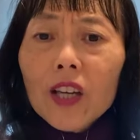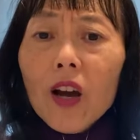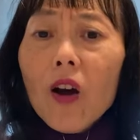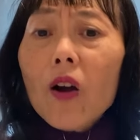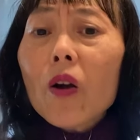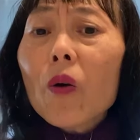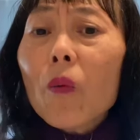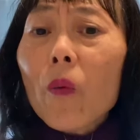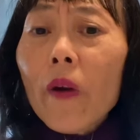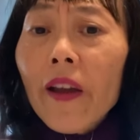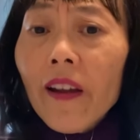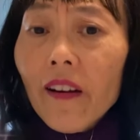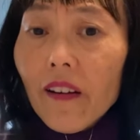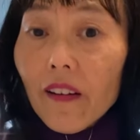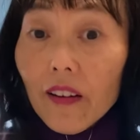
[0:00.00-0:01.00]
are
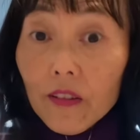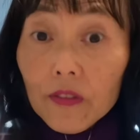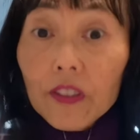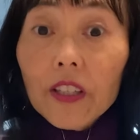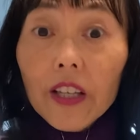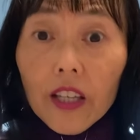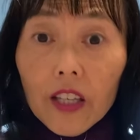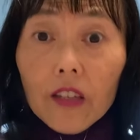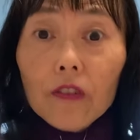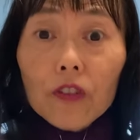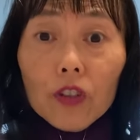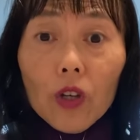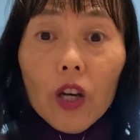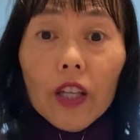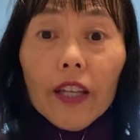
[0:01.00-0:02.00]
aware of a negative
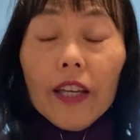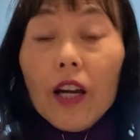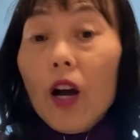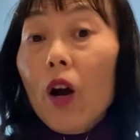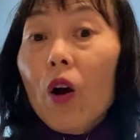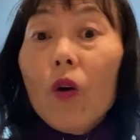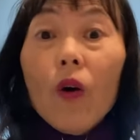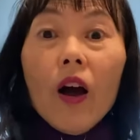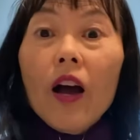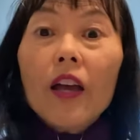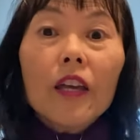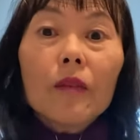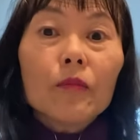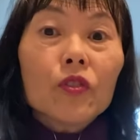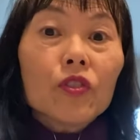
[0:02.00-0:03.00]
thought like, oh, I
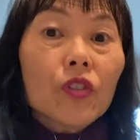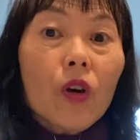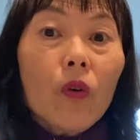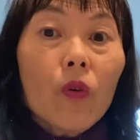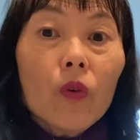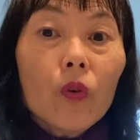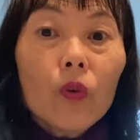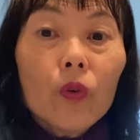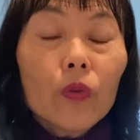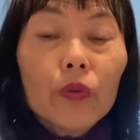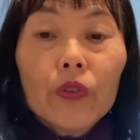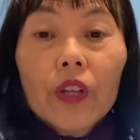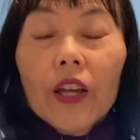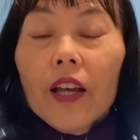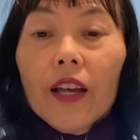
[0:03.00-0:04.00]
am
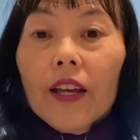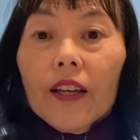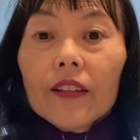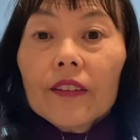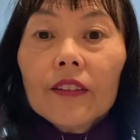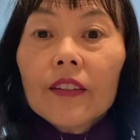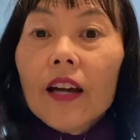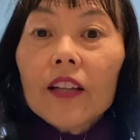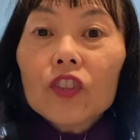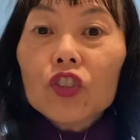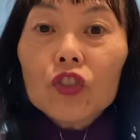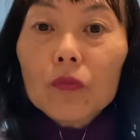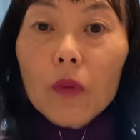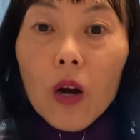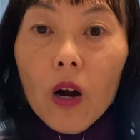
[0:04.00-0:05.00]
so not
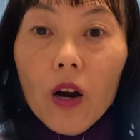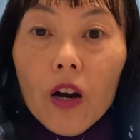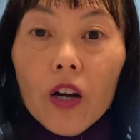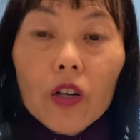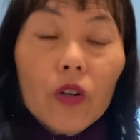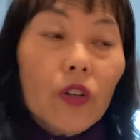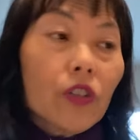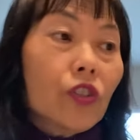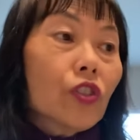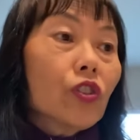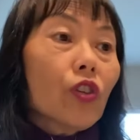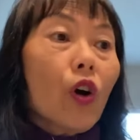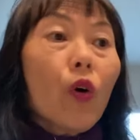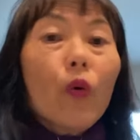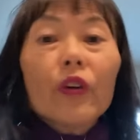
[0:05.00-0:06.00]
smart, or this is
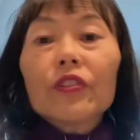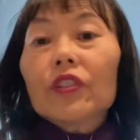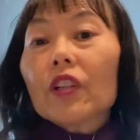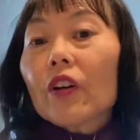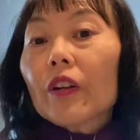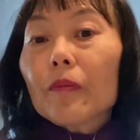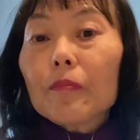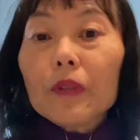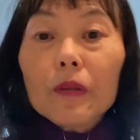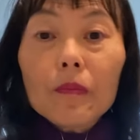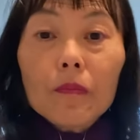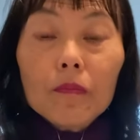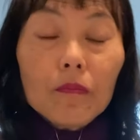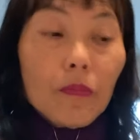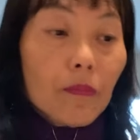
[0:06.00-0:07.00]
always going to be
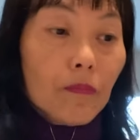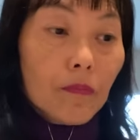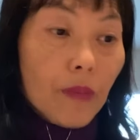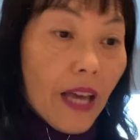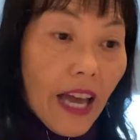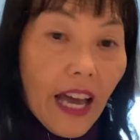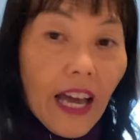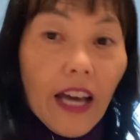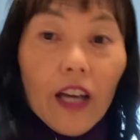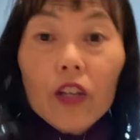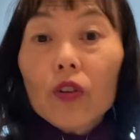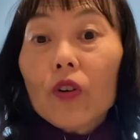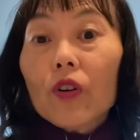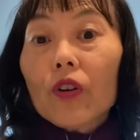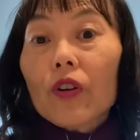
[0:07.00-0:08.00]
bad,
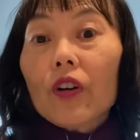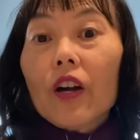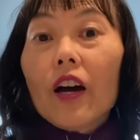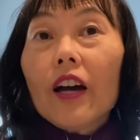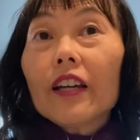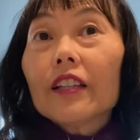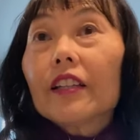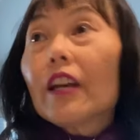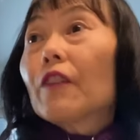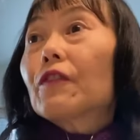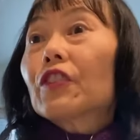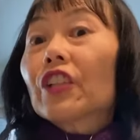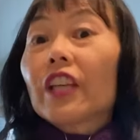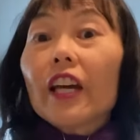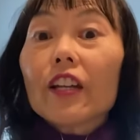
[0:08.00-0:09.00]
or I
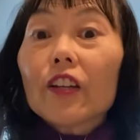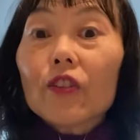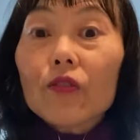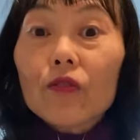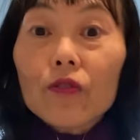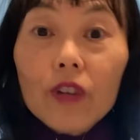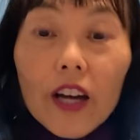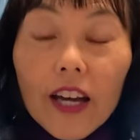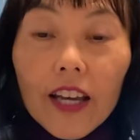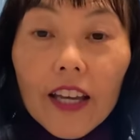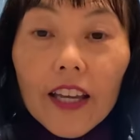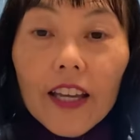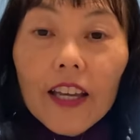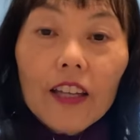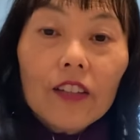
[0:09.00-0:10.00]
never get it
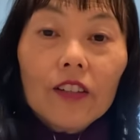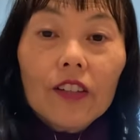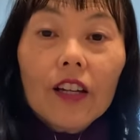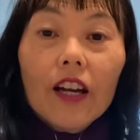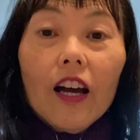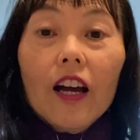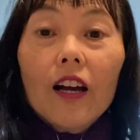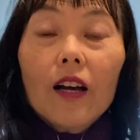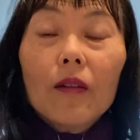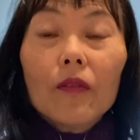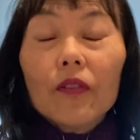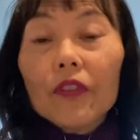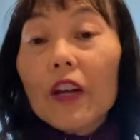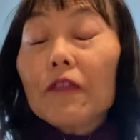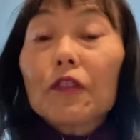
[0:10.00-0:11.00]
right, or I'll
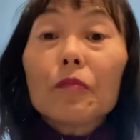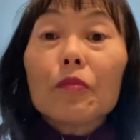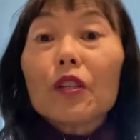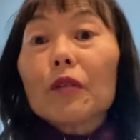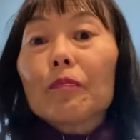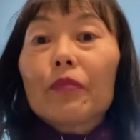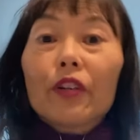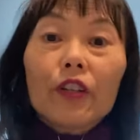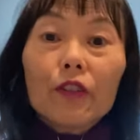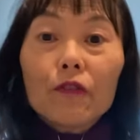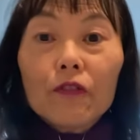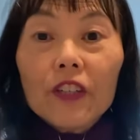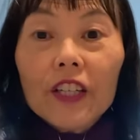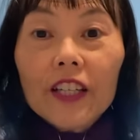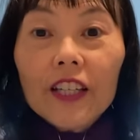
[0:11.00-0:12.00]
never be
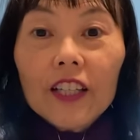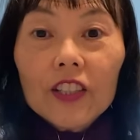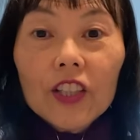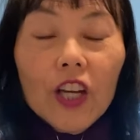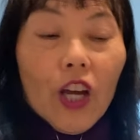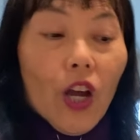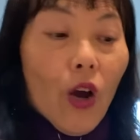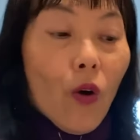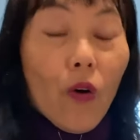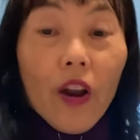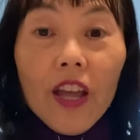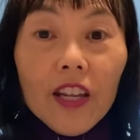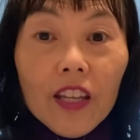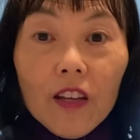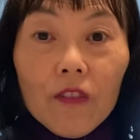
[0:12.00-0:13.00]
perfect, or
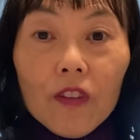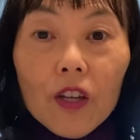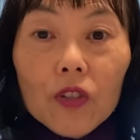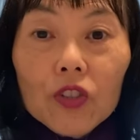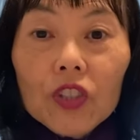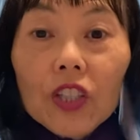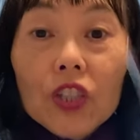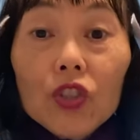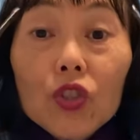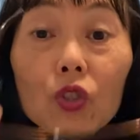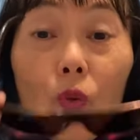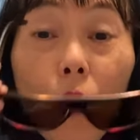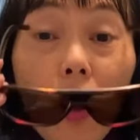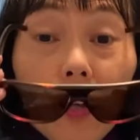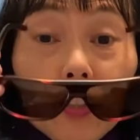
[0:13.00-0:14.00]
any of those things, you
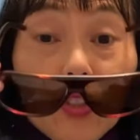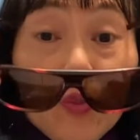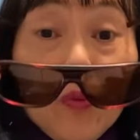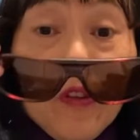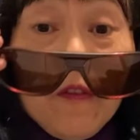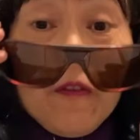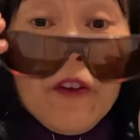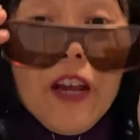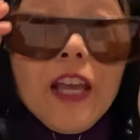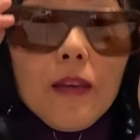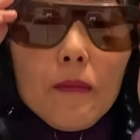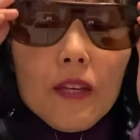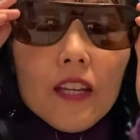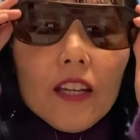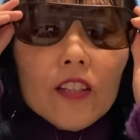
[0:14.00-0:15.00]
want to
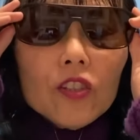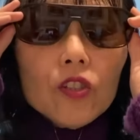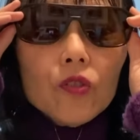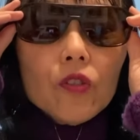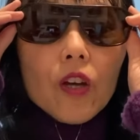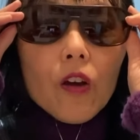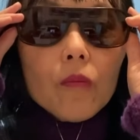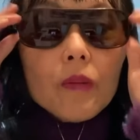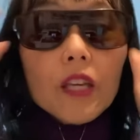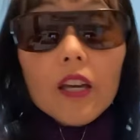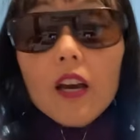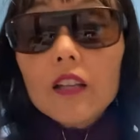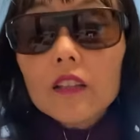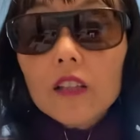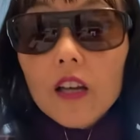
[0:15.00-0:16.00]
reframe it. And you know me,
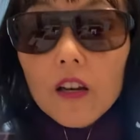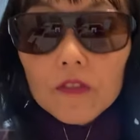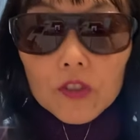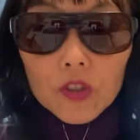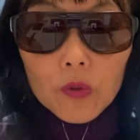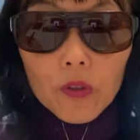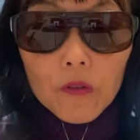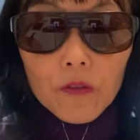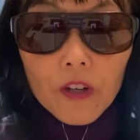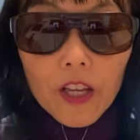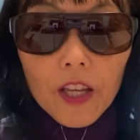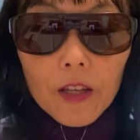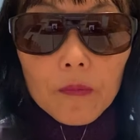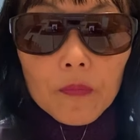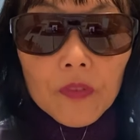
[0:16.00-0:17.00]
I love to
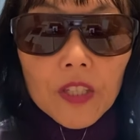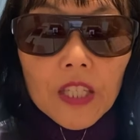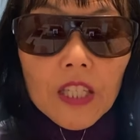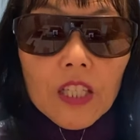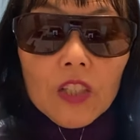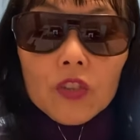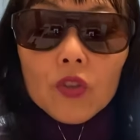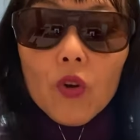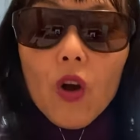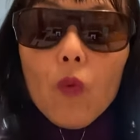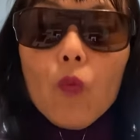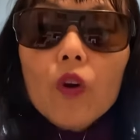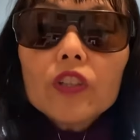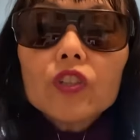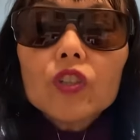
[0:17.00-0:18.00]
reframe. So
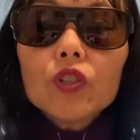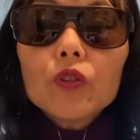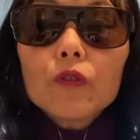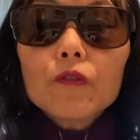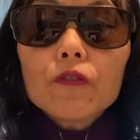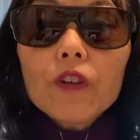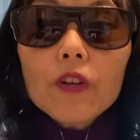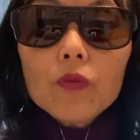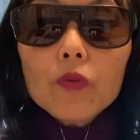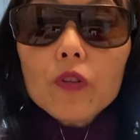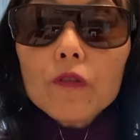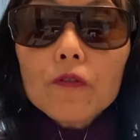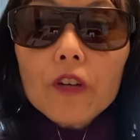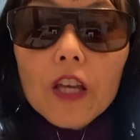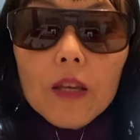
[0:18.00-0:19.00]
what do you
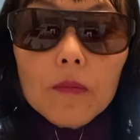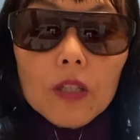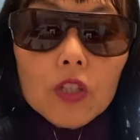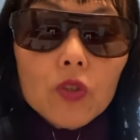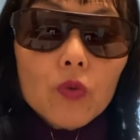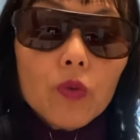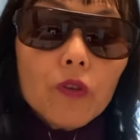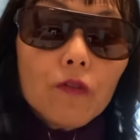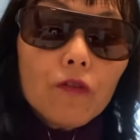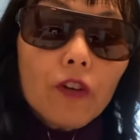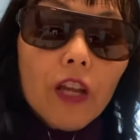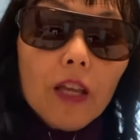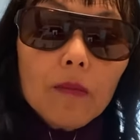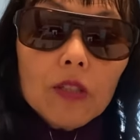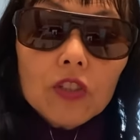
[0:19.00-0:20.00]
reframe it? You
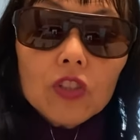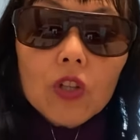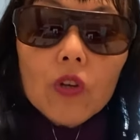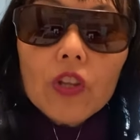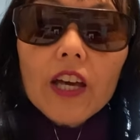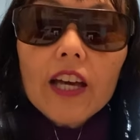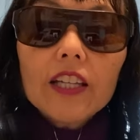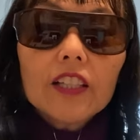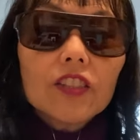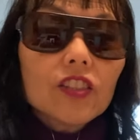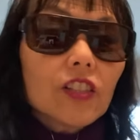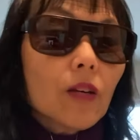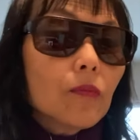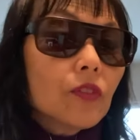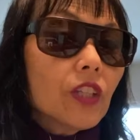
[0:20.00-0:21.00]
reframe it so that it's
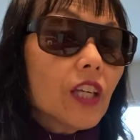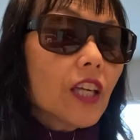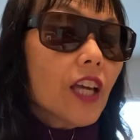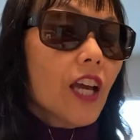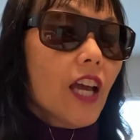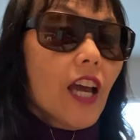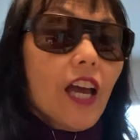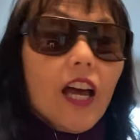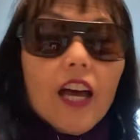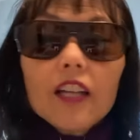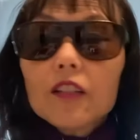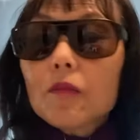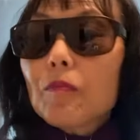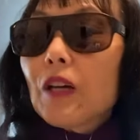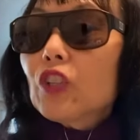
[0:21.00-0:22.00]
something, and
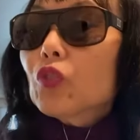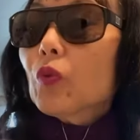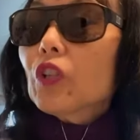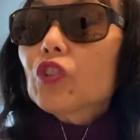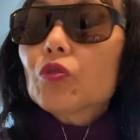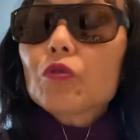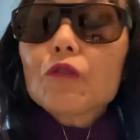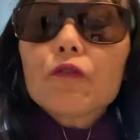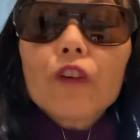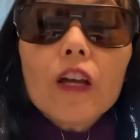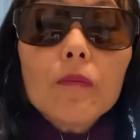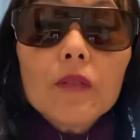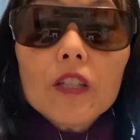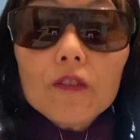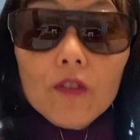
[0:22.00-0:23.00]
the best way to
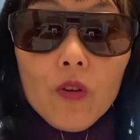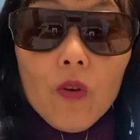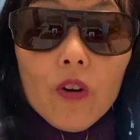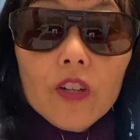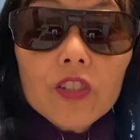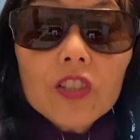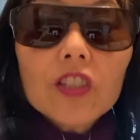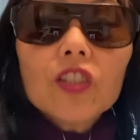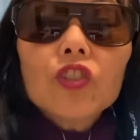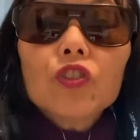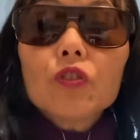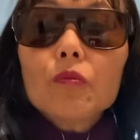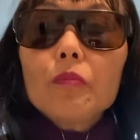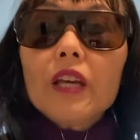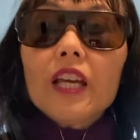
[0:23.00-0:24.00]
reframe it, of course, is
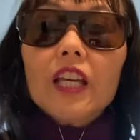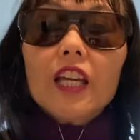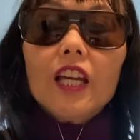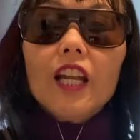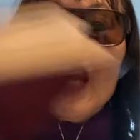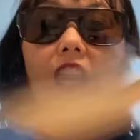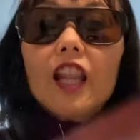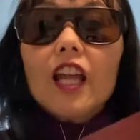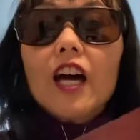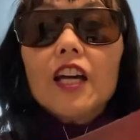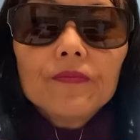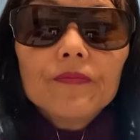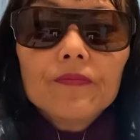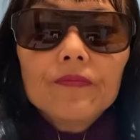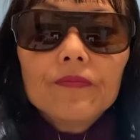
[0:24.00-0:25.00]
to make it
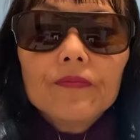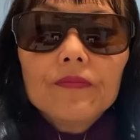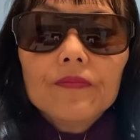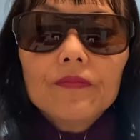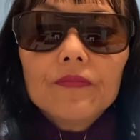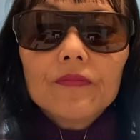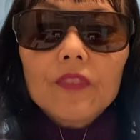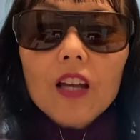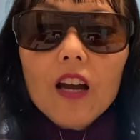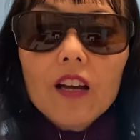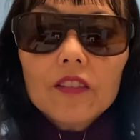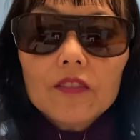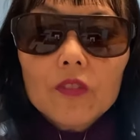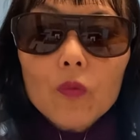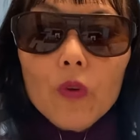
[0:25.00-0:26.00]
line.
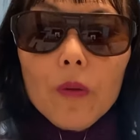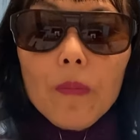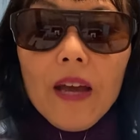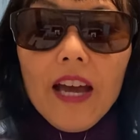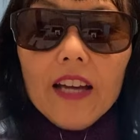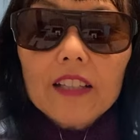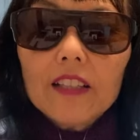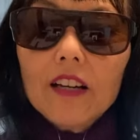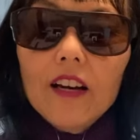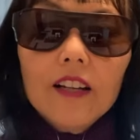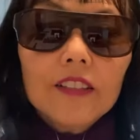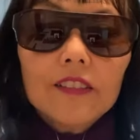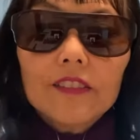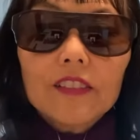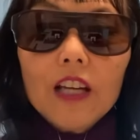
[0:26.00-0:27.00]
We're back.
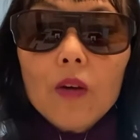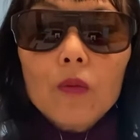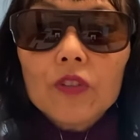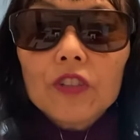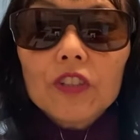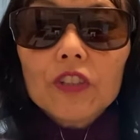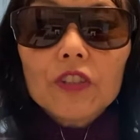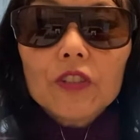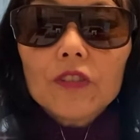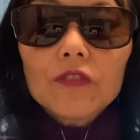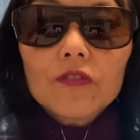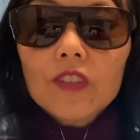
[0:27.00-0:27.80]
That was a little